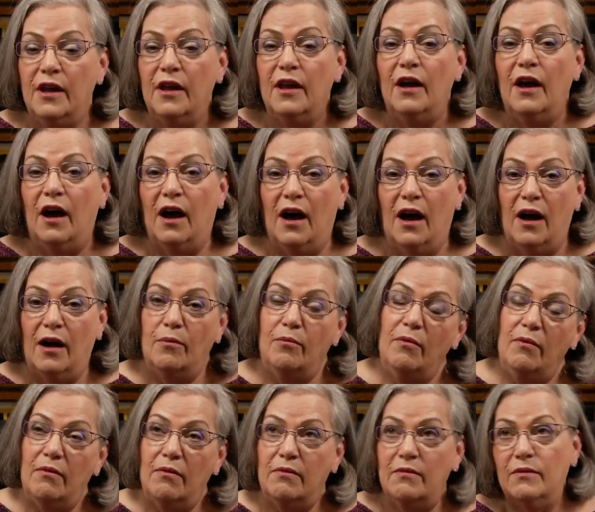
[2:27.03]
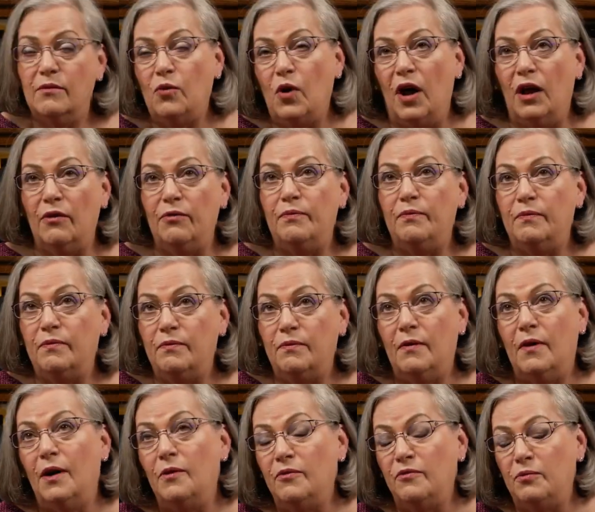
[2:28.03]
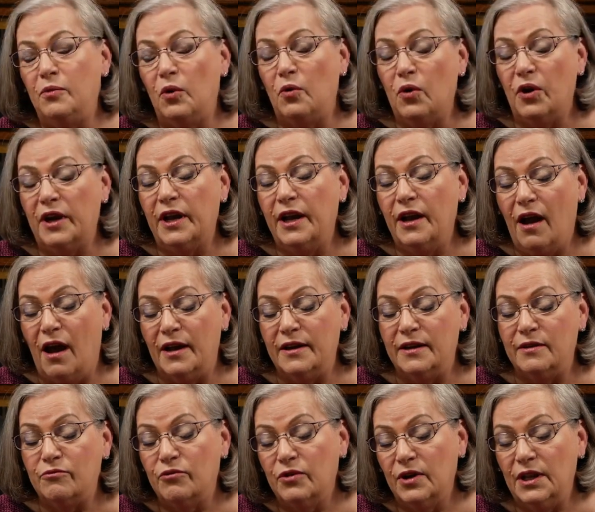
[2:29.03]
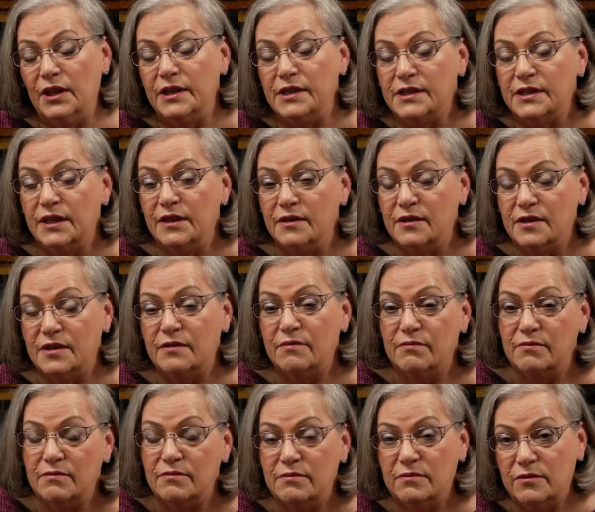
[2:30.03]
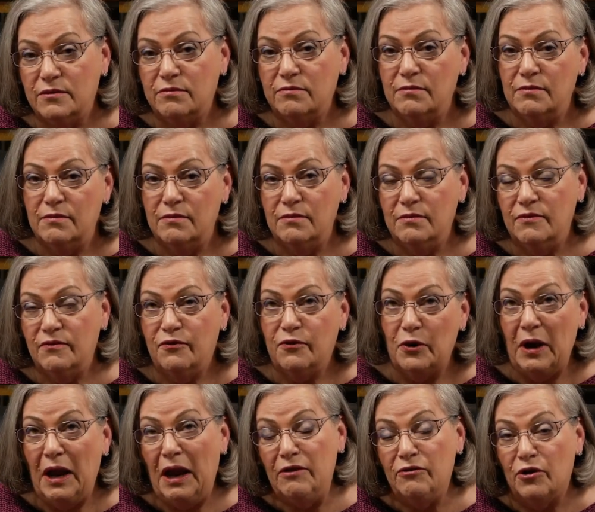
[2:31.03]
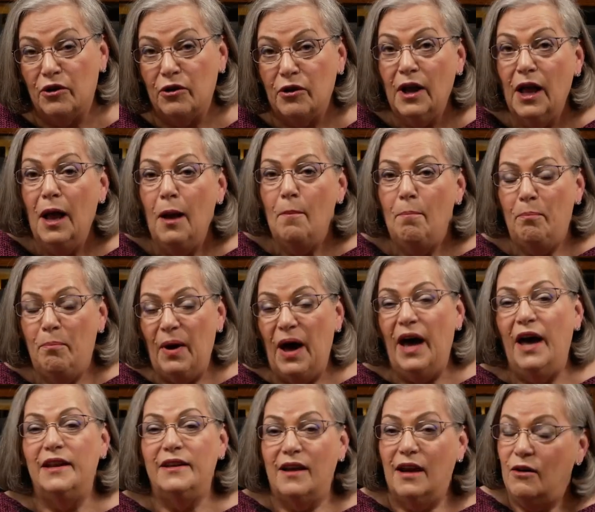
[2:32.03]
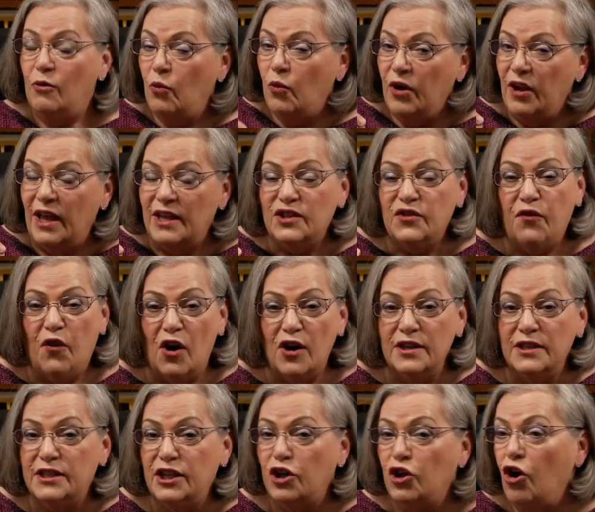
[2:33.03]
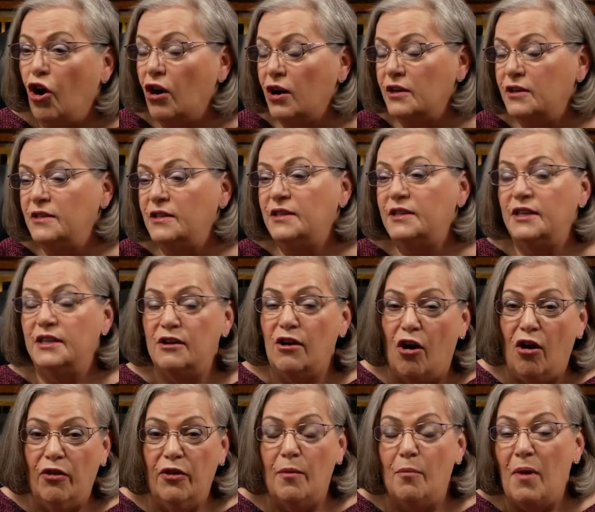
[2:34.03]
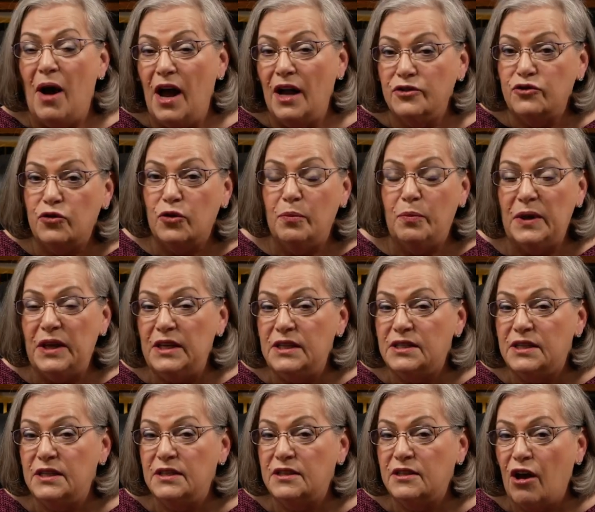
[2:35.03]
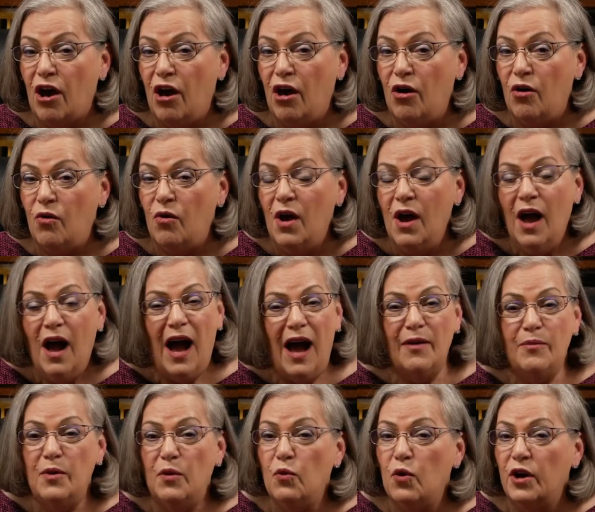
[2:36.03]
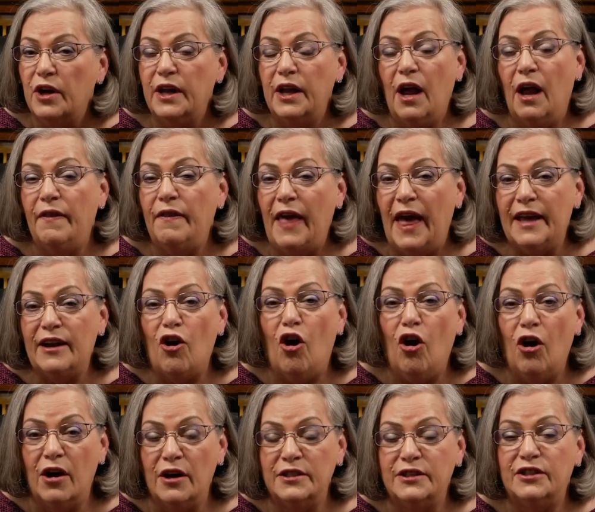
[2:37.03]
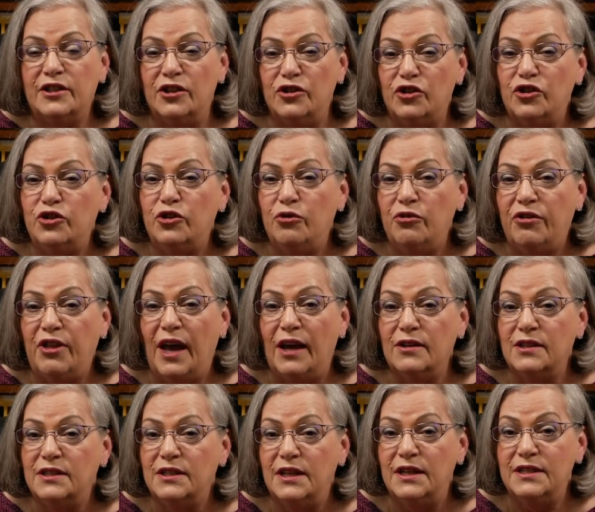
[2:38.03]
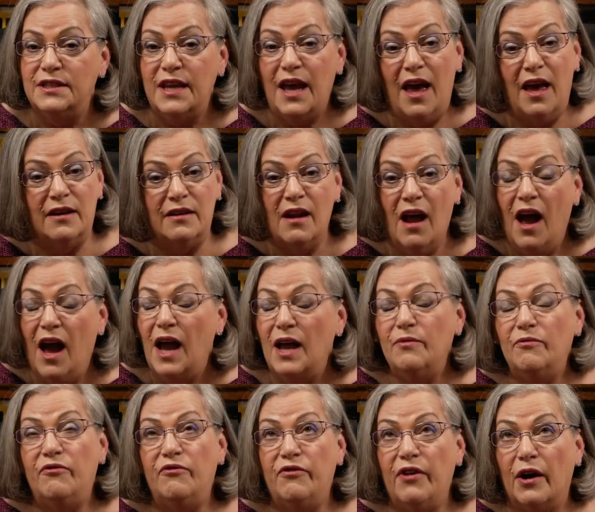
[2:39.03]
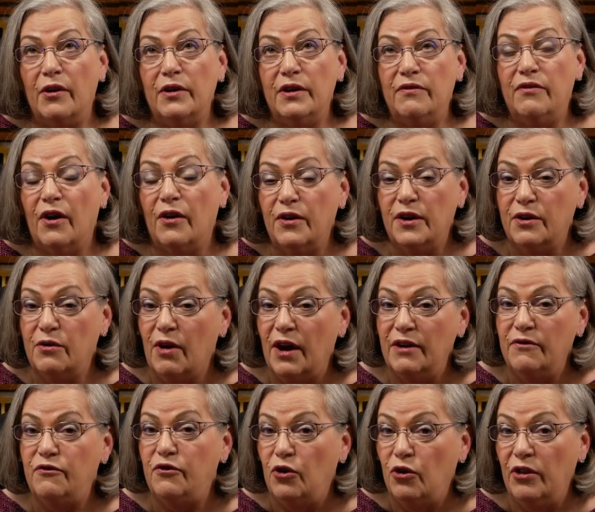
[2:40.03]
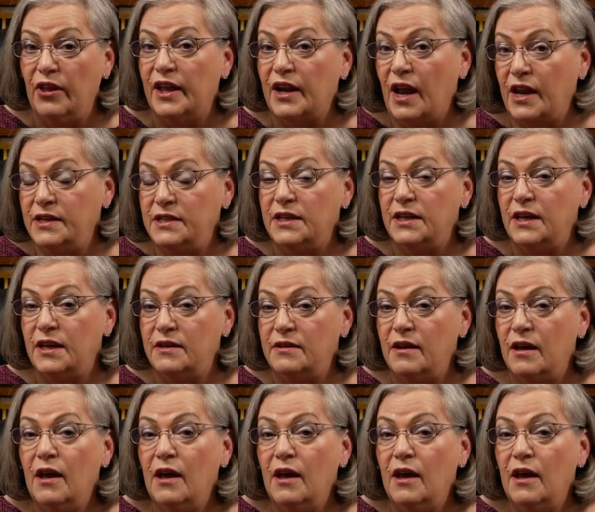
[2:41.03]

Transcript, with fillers: Uh, well, I've been working on it really since forever. But as far as the gardens and all the mantra pieces go, I've been working on that hard since 2010. I'm very, very grateful that I did.